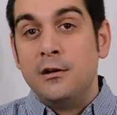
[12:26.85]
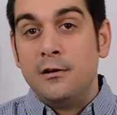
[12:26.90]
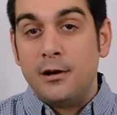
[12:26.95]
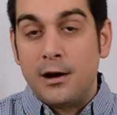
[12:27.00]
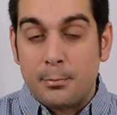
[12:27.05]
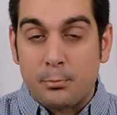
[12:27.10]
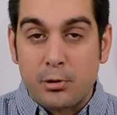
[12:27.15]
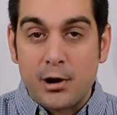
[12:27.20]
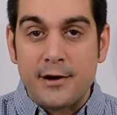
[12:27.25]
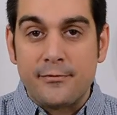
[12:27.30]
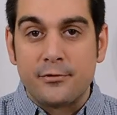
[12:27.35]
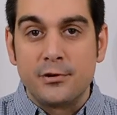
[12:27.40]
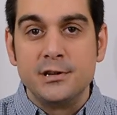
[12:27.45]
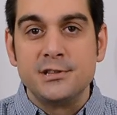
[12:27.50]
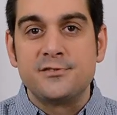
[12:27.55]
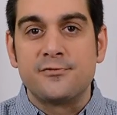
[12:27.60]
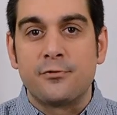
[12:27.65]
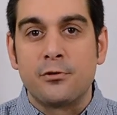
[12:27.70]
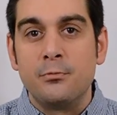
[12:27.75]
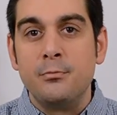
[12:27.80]
A
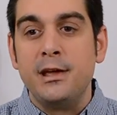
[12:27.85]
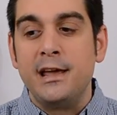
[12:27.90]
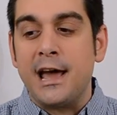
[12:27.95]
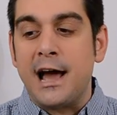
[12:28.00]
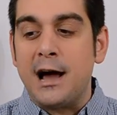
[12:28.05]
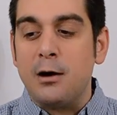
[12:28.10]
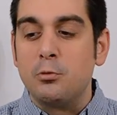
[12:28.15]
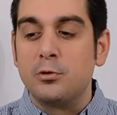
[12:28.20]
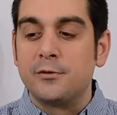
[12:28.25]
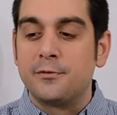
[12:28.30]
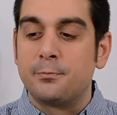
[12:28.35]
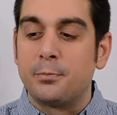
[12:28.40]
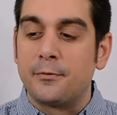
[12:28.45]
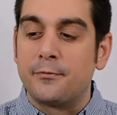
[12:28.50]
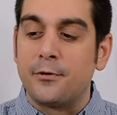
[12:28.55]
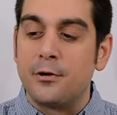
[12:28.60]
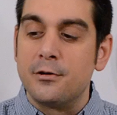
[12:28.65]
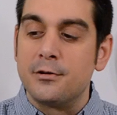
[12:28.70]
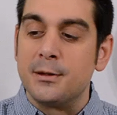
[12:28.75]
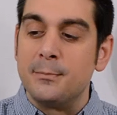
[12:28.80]
preference for me, I would have
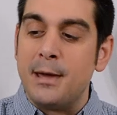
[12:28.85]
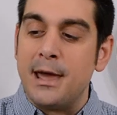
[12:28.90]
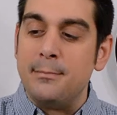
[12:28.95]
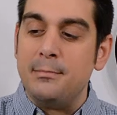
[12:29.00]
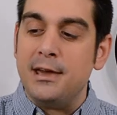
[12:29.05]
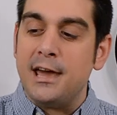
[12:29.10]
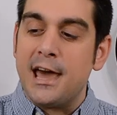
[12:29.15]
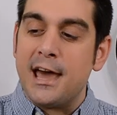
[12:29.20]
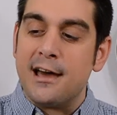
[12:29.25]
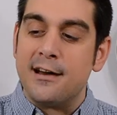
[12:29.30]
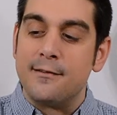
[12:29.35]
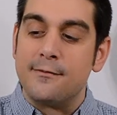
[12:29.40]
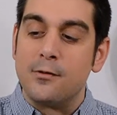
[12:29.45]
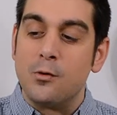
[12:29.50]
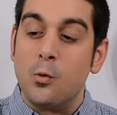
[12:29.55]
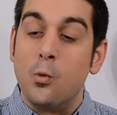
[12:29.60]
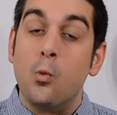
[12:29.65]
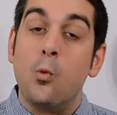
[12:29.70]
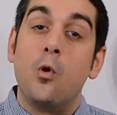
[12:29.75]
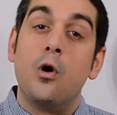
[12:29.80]
preferred to maybe have
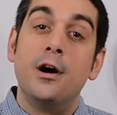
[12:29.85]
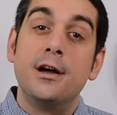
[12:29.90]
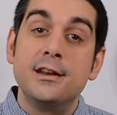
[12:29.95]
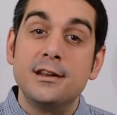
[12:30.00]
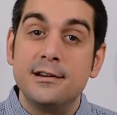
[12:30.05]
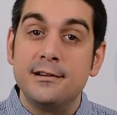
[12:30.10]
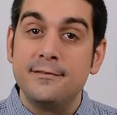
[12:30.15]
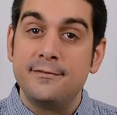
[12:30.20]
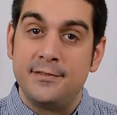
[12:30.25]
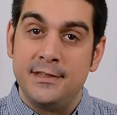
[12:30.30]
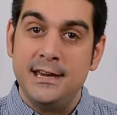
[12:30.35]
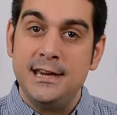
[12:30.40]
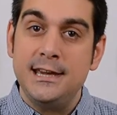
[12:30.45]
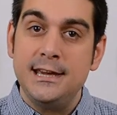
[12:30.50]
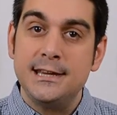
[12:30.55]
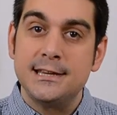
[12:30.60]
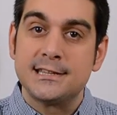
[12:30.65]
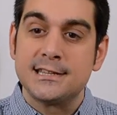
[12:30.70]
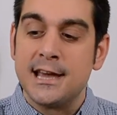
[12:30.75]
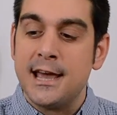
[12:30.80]
one of
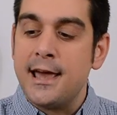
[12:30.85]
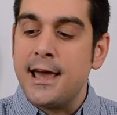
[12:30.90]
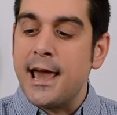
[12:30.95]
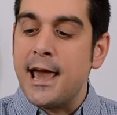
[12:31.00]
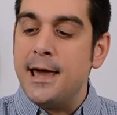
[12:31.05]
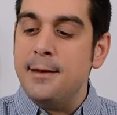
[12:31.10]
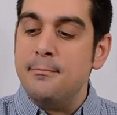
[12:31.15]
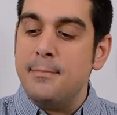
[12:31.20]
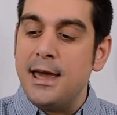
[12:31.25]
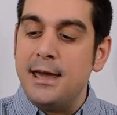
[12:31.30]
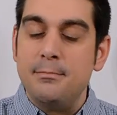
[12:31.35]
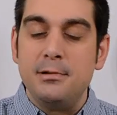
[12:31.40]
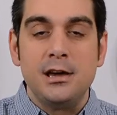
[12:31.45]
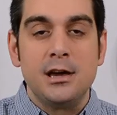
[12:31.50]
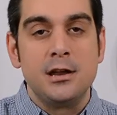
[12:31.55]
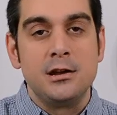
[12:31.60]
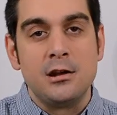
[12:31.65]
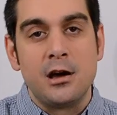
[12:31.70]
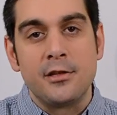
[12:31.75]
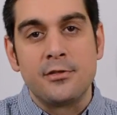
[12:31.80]
these and maybe
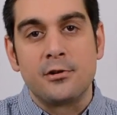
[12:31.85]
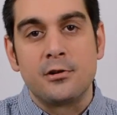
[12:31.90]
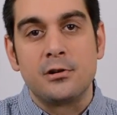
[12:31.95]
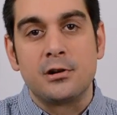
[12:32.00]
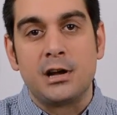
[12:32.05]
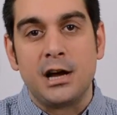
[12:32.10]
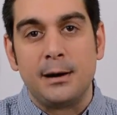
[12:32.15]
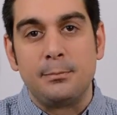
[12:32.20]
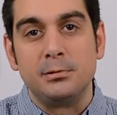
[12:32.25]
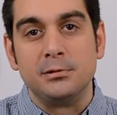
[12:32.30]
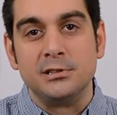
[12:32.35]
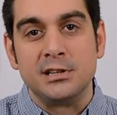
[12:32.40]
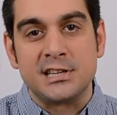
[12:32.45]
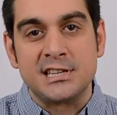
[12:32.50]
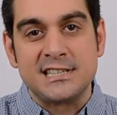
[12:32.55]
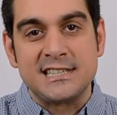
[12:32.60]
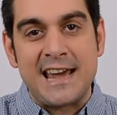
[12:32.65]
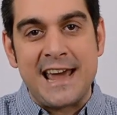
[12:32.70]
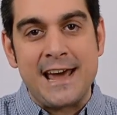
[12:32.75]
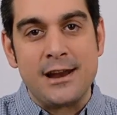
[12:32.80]
another couple of
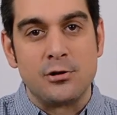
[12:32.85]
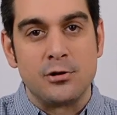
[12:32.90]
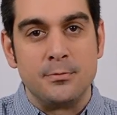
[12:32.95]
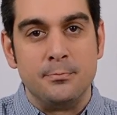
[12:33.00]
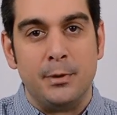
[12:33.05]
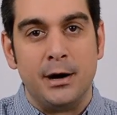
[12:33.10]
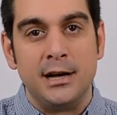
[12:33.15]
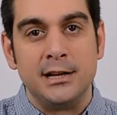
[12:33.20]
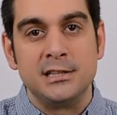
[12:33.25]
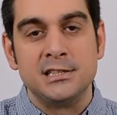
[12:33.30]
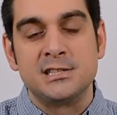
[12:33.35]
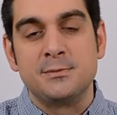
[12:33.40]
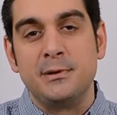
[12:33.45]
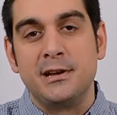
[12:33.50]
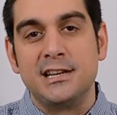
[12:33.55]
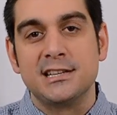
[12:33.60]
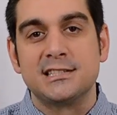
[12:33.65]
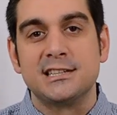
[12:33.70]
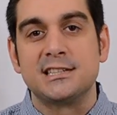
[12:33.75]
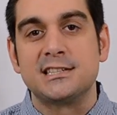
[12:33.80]
standard buttons,
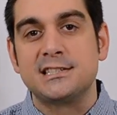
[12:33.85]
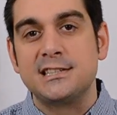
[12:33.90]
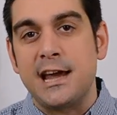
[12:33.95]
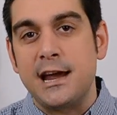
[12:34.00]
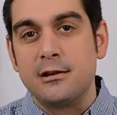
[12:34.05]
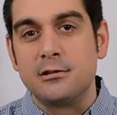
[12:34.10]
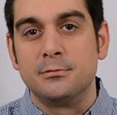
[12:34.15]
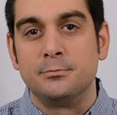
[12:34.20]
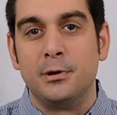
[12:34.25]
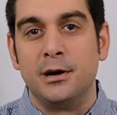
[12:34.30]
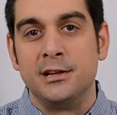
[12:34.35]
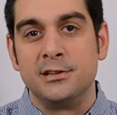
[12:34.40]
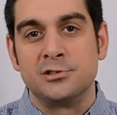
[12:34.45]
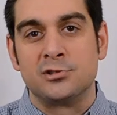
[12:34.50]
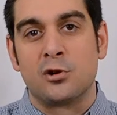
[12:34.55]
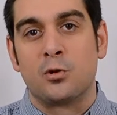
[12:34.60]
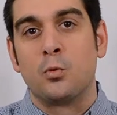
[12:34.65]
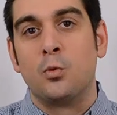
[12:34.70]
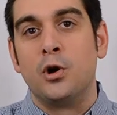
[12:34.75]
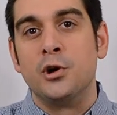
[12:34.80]
because the standard buttons
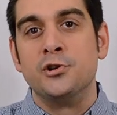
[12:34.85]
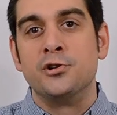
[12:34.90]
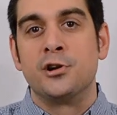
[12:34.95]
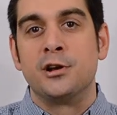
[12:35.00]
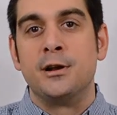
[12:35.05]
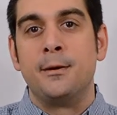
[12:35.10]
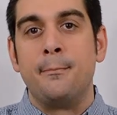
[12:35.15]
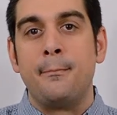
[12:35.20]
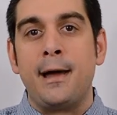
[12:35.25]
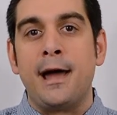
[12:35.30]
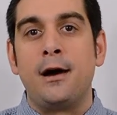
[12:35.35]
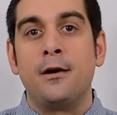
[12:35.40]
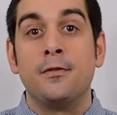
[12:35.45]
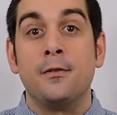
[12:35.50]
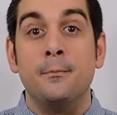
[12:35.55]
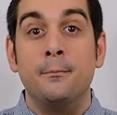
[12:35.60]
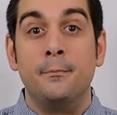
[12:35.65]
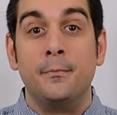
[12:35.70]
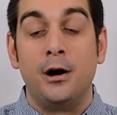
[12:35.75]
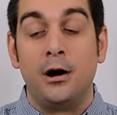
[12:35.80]
are what you're going to mount,
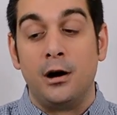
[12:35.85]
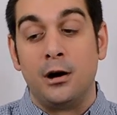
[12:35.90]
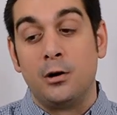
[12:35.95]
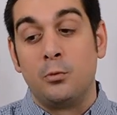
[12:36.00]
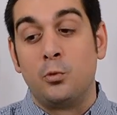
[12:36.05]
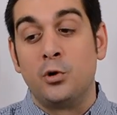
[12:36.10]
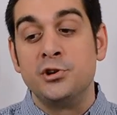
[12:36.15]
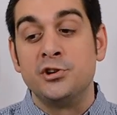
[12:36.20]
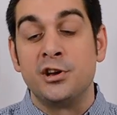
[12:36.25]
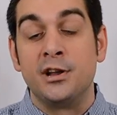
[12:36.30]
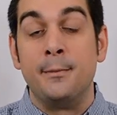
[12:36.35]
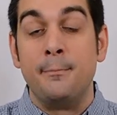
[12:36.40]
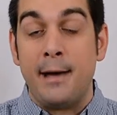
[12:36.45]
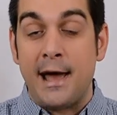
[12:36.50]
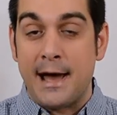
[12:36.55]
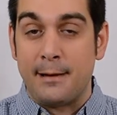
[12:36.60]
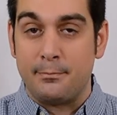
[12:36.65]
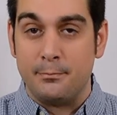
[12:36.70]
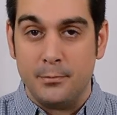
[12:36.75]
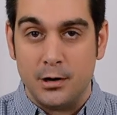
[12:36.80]
what you're going to
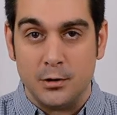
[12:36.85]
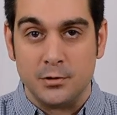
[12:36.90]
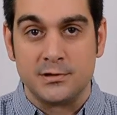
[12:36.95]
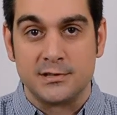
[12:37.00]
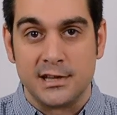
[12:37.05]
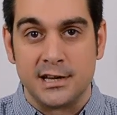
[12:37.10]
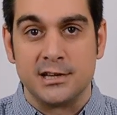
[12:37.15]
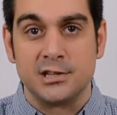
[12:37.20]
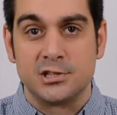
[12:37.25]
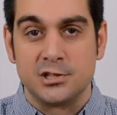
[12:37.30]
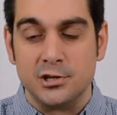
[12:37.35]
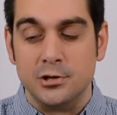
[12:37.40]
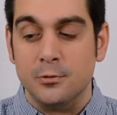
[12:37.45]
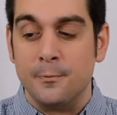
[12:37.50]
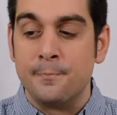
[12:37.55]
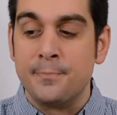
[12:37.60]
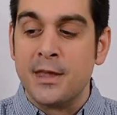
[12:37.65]
map most things to.